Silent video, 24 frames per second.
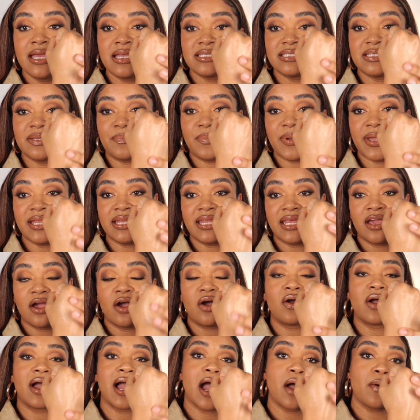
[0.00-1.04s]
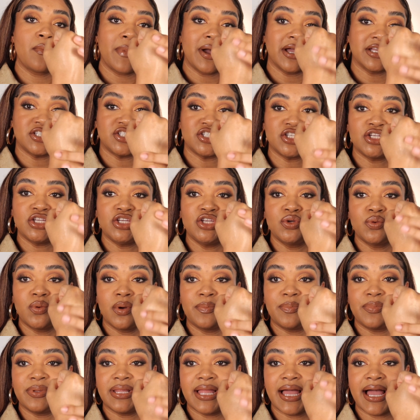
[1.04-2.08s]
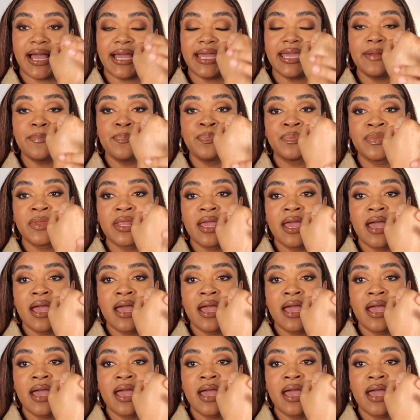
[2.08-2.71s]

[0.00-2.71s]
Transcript: depending on how much you apply.